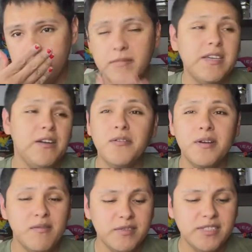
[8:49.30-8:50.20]
like I don't know what
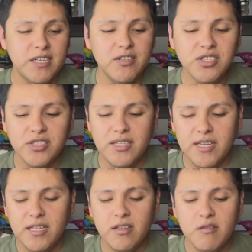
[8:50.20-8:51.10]
it smells like. Usually, like
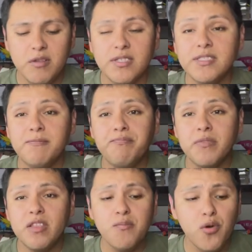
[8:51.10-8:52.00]
I like to smell this
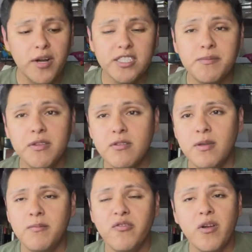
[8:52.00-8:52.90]
the products so
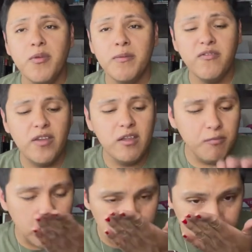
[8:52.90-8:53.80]
like before I put on my face,
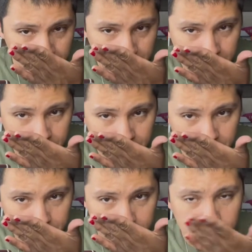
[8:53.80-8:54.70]
but
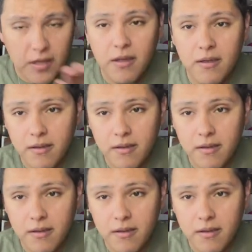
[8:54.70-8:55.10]
uh,